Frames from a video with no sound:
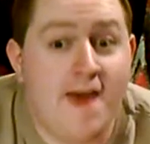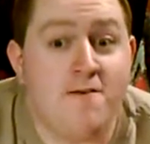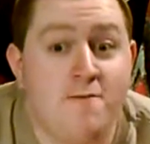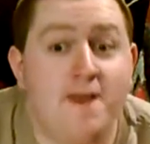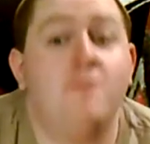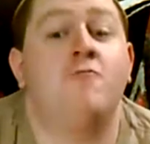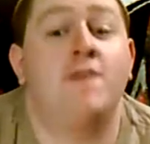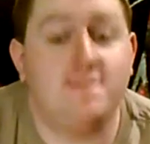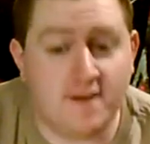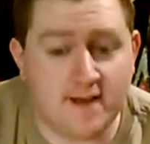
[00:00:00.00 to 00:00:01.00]
Hey everybody,
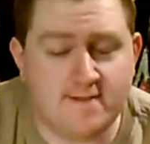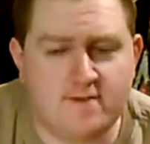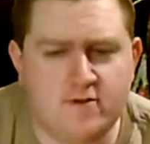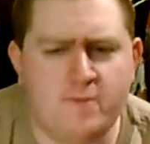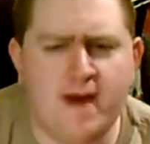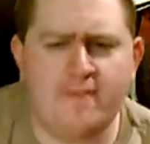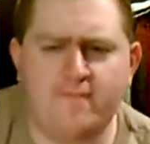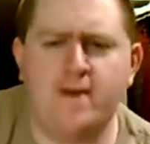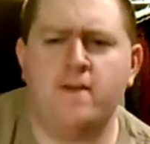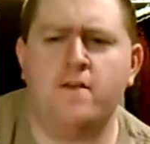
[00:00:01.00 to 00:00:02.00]
Razor Guys here,
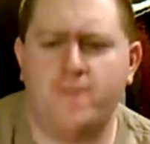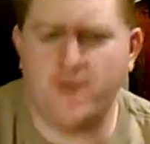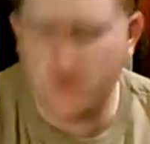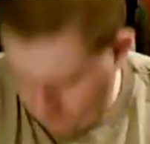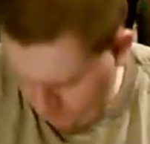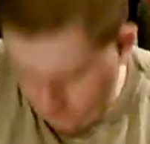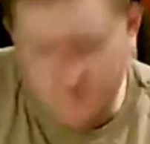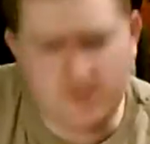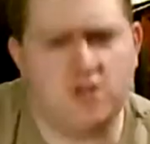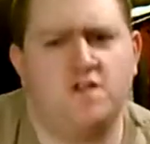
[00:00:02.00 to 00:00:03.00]
back for another video review.
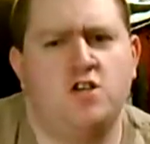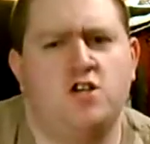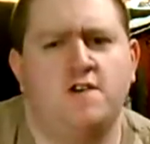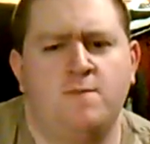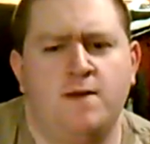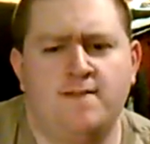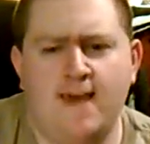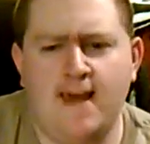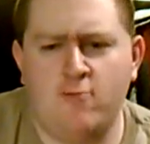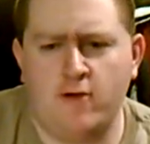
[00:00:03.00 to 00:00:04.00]
Let me just adjust my
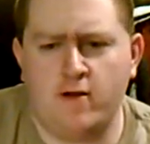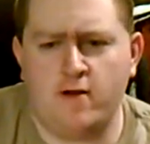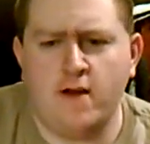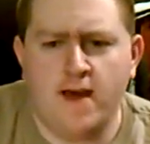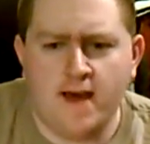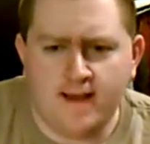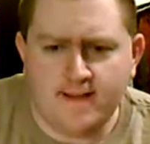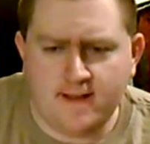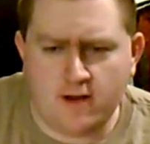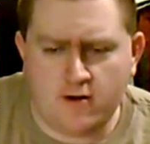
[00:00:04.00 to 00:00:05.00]
table here.
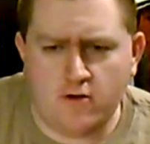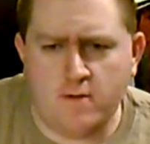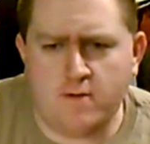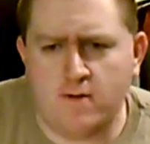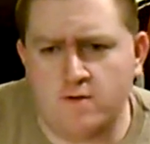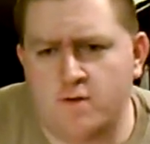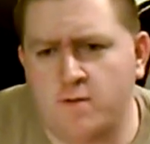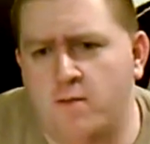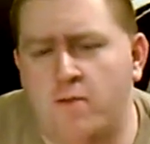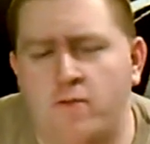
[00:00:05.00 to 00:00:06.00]
It didn't occur to me while I was
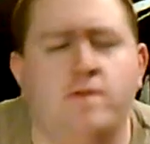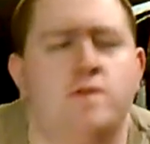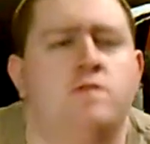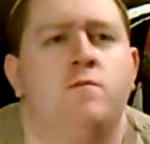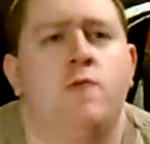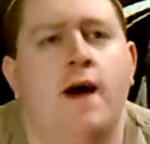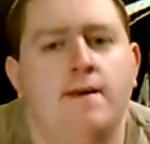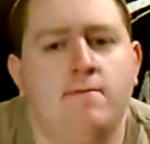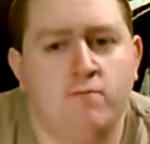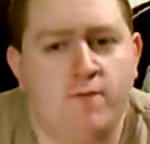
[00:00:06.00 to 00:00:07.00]
filming my previous
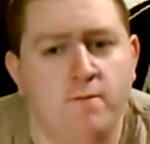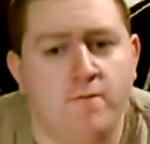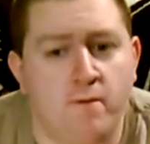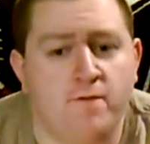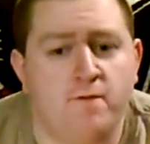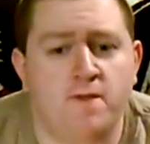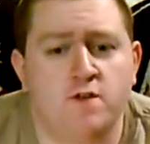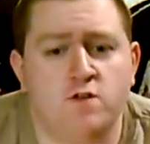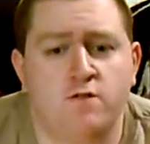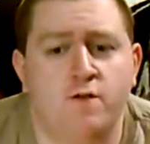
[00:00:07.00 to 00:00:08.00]
I'm
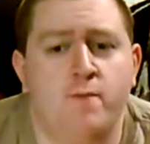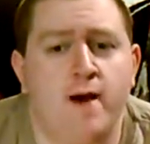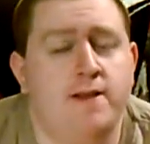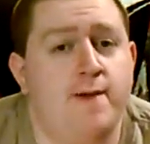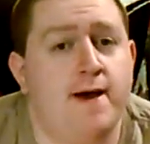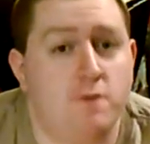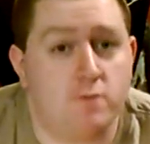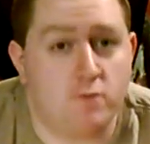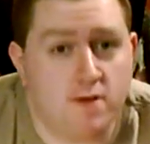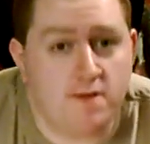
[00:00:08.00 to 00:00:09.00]
filming this review back to back with
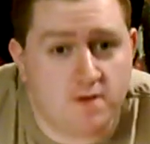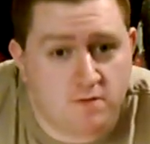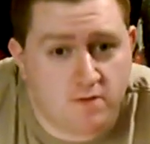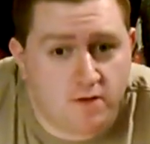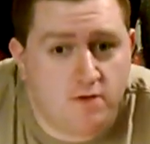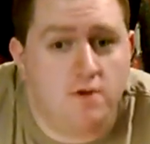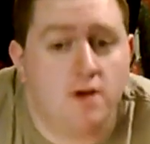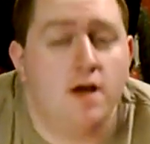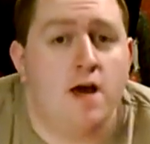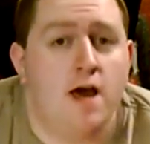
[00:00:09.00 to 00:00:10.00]
Prometheus review,
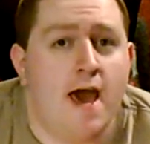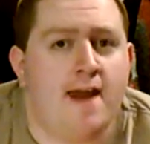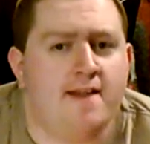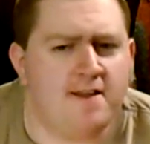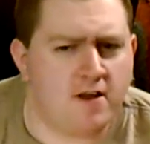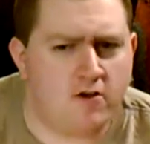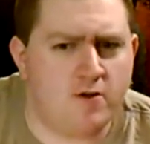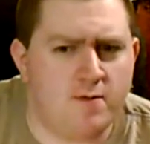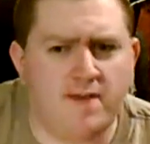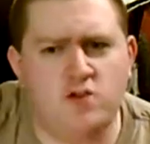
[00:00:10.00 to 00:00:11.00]
and it didn't
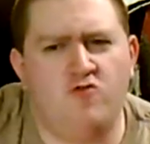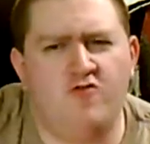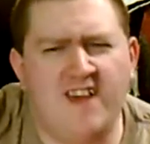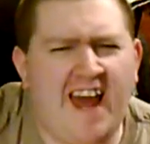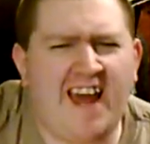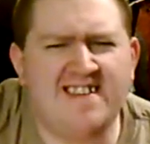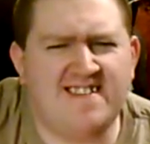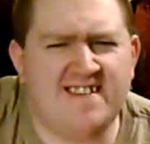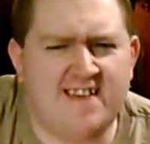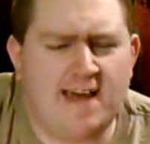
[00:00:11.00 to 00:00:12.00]
occur to me that you really can't
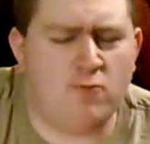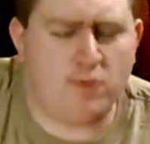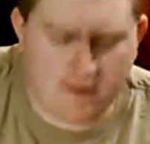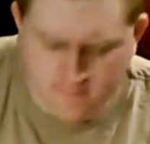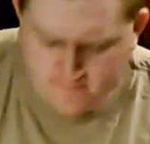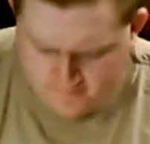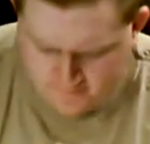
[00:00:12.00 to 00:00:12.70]
see the table here.